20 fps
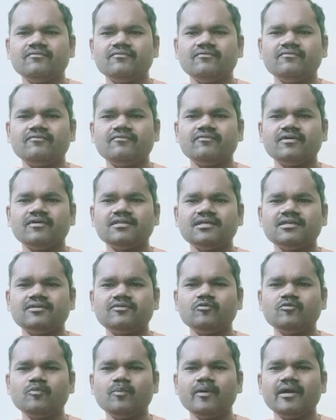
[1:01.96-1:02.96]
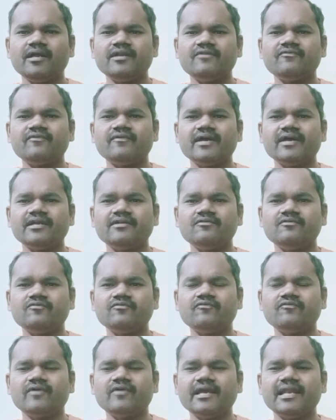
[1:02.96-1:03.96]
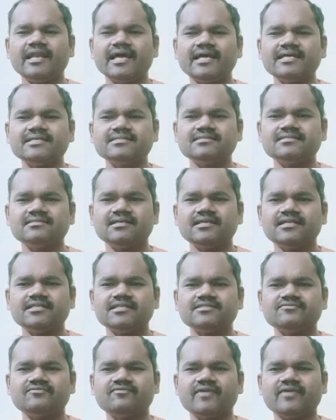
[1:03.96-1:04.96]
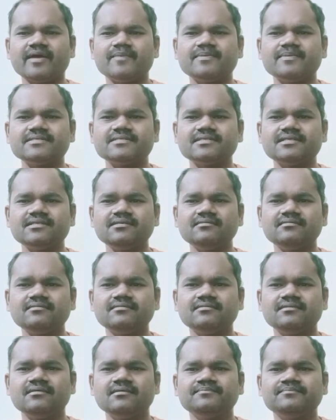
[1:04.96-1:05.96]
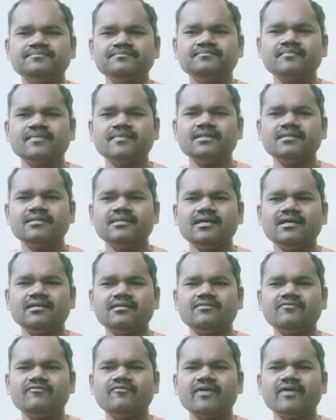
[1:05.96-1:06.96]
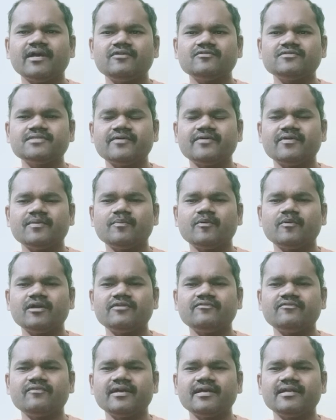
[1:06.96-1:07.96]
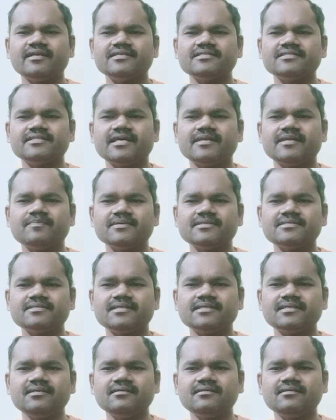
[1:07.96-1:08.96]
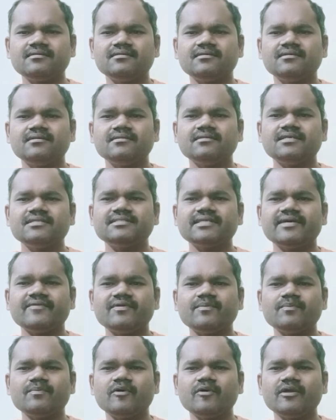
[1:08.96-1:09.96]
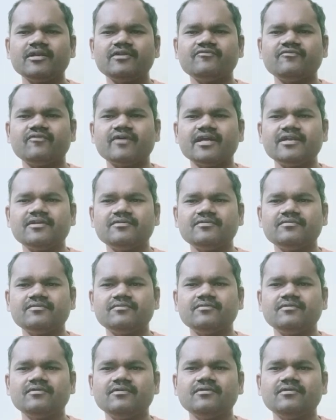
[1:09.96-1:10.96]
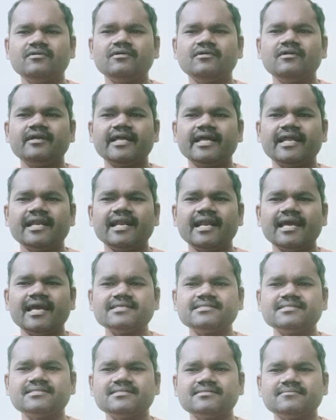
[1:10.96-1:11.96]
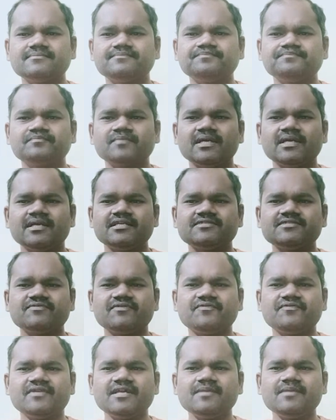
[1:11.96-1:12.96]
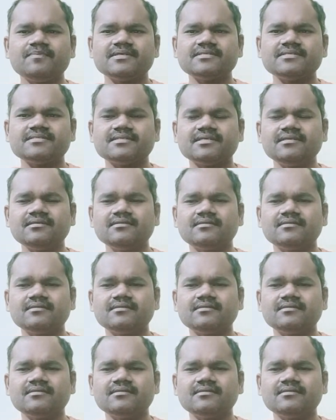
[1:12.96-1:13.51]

for the 2.5 to 5 lakhs it is 5%, then 5 to 7.5 it is 10%, then 7.5 to 10 lakhs it is 15%,